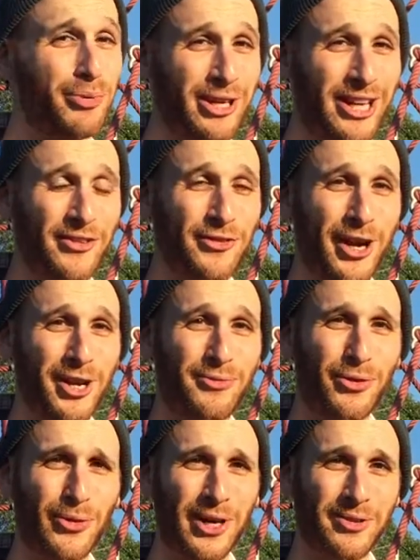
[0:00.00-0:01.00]
pretty
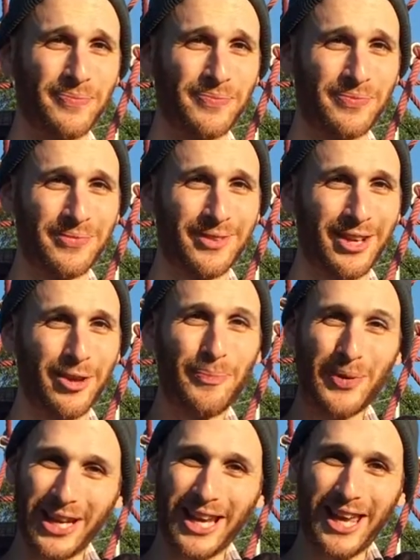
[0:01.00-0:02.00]
straightforward,
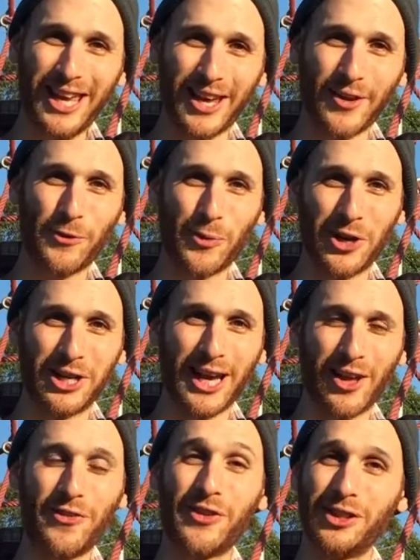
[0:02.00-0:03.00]
but here's where it
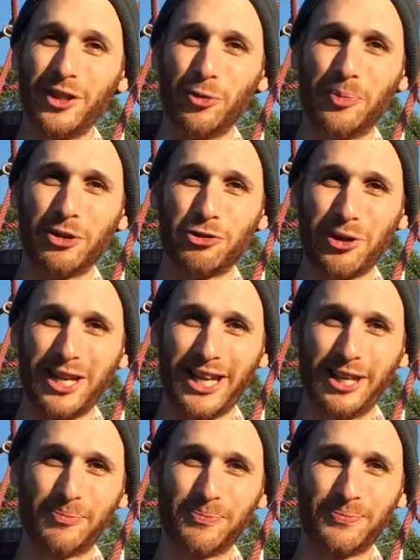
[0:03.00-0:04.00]
gets a little bit
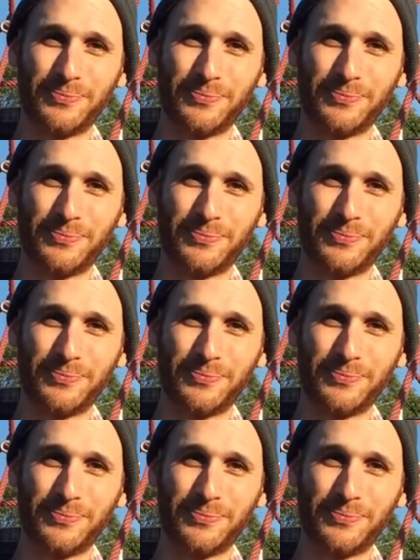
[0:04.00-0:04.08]
tricky.